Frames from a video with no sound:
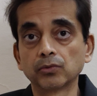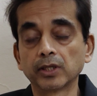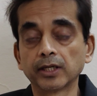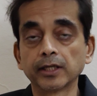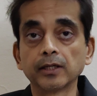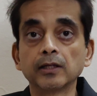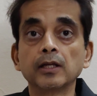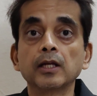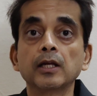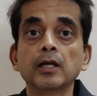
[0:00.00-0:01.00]
getting
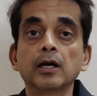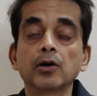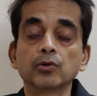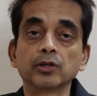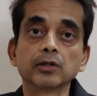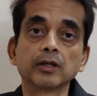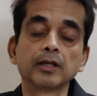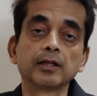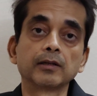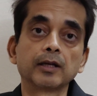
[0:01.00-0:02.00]
out here
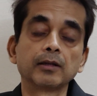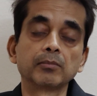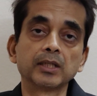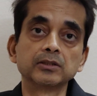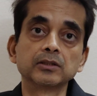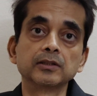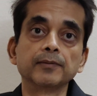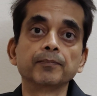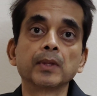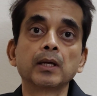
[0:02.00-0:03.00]
and my
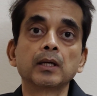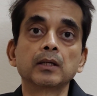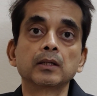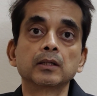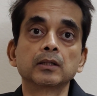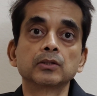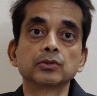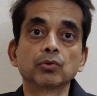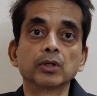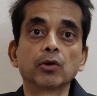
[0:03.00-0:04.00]
journey.
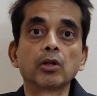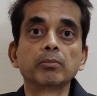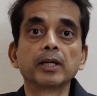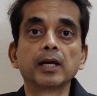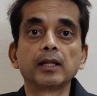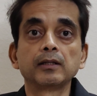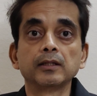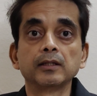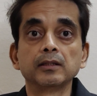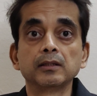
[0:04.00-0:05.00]
So it all began
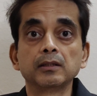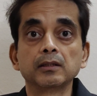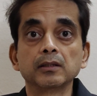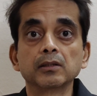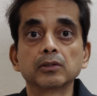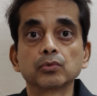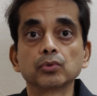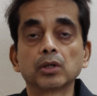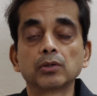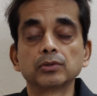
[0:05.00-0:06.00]
in the year
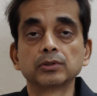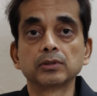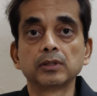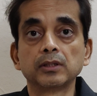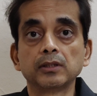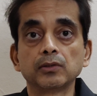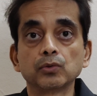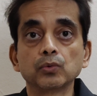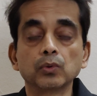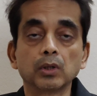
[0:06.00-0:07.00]

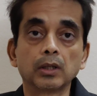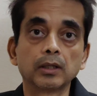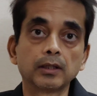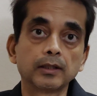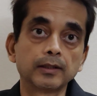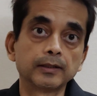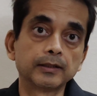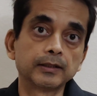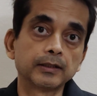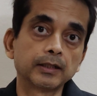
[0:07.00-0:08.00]
2002.
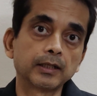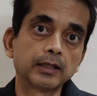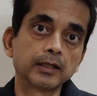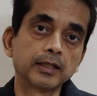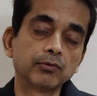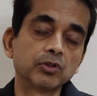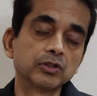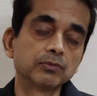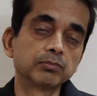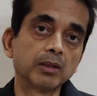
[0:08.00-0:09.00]
It
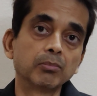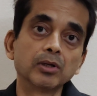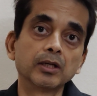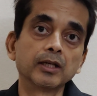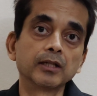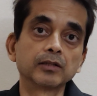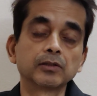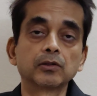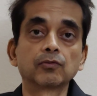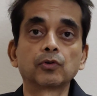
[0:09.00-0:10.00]
was my birthday,
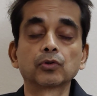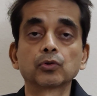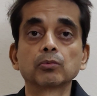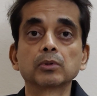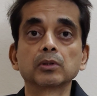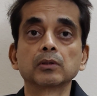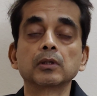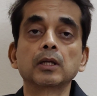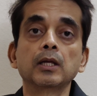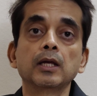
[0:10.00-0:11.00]
3rd of October,
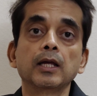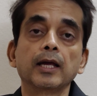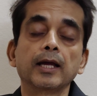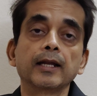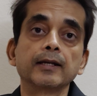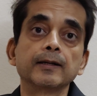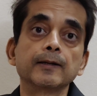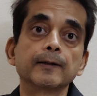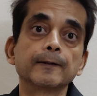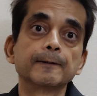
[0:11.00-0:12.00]
and